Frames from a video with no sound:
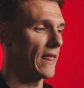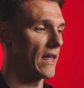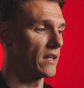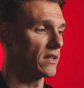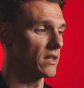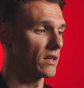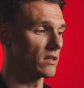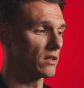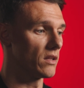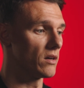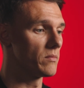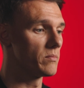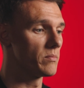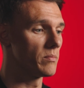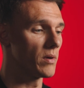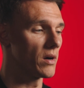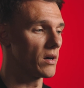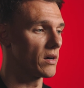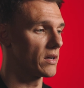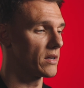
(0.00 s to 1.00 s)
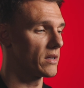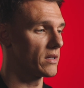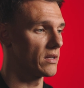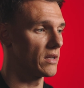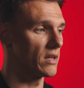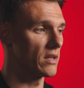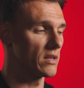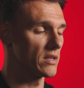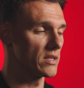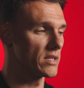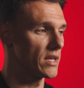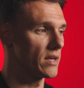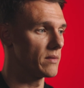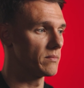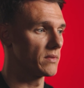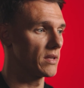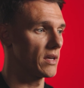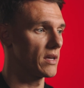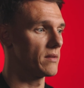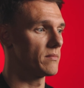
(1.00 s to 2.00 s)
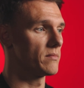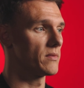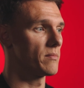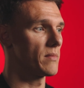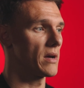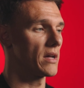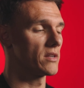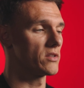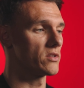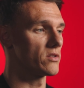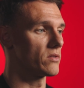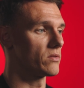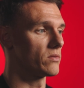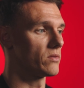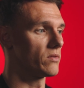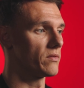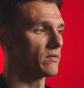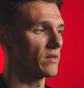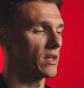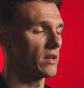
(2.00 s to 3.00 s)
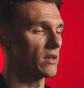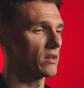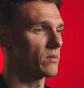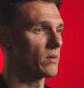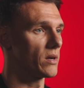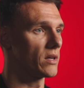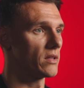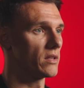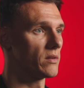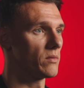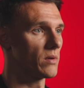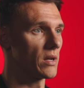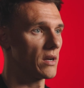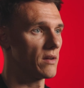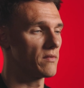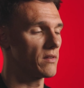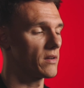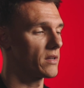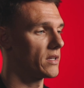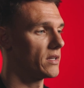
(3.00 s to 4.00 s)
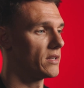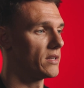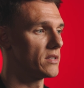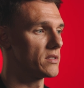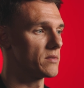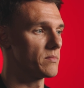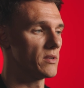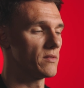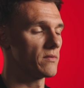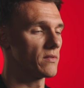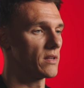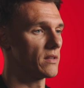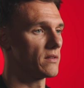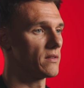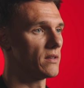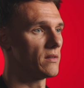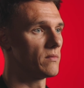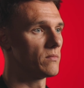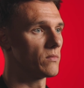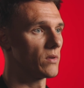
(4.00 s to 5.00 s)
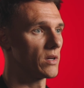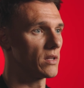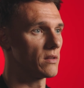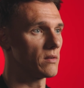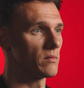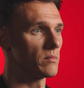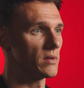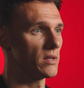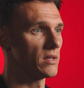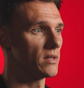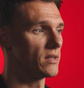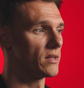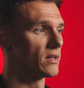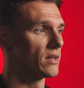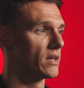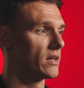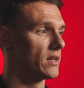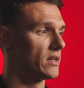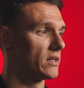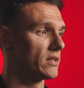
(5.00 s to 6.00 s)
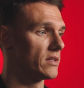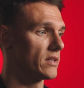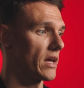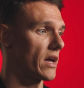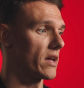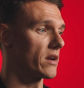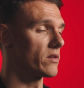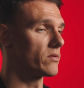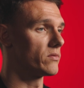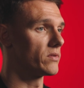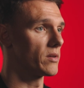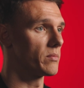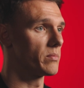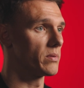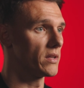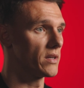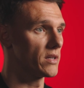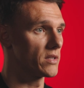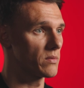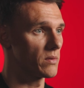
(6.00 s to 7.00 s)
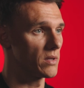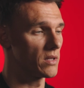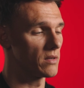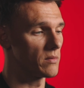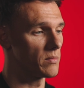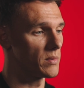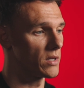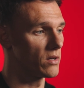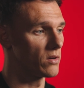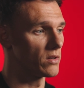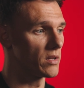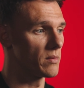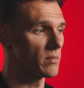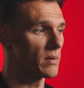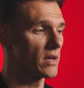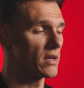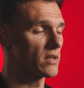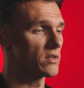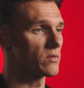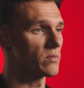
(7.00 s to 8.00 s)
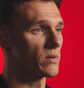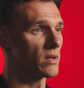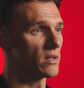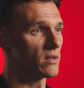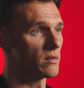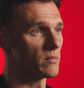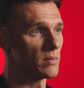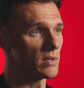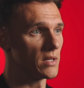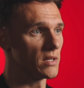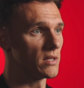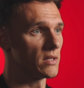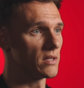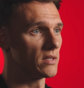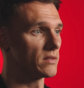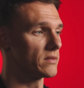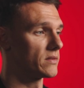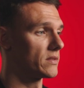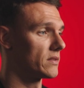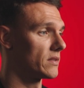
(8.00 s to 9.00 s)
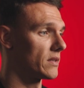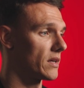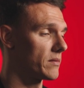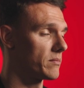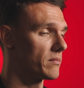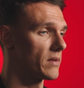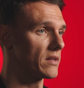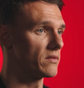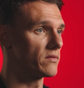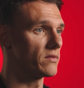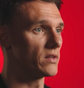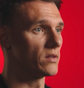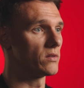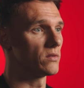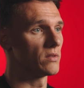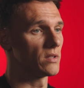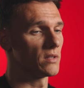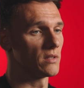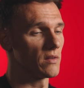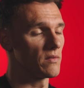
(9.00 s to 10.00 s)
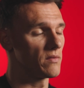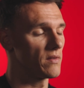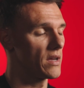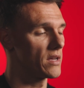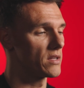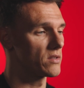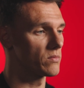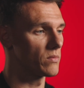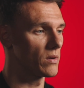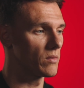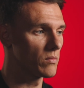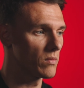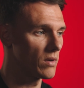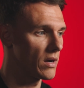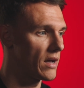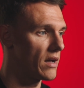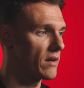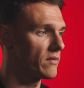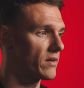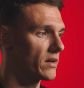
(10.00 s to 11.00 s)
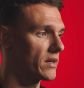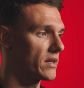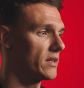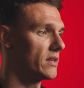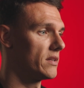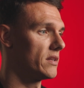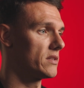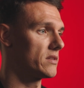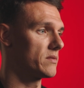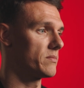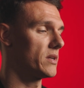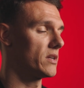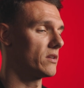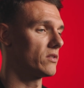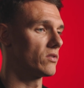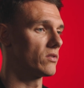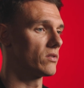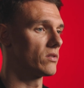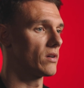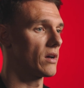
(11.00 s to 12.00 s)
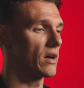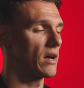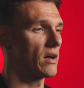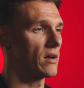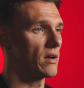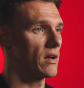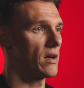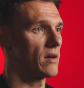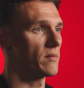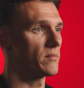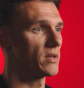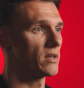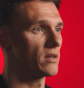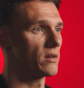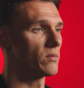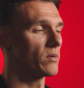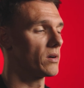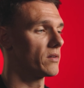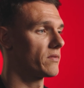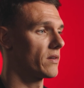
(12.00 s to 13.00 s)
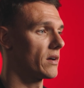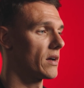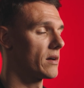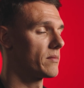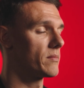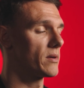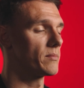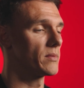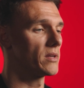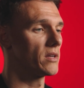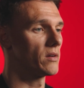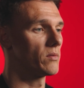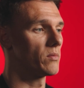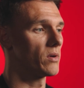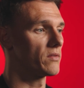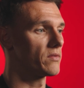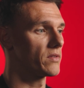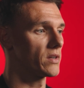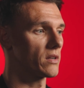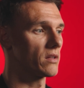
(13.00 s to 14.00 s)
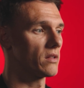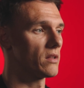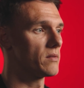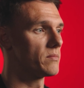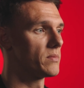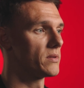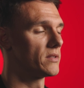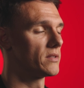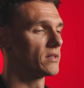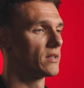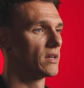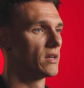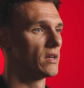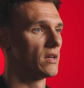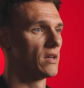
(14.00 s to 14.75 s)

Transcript: at the club. But at the same time, the manager will know very quickly wherever he needs me for the team, whether it be around the place, whether it be on the bench, whether it be in midfield, in defence, whatever he needs me to do, I'm here to work for him, I'm here to work for the club and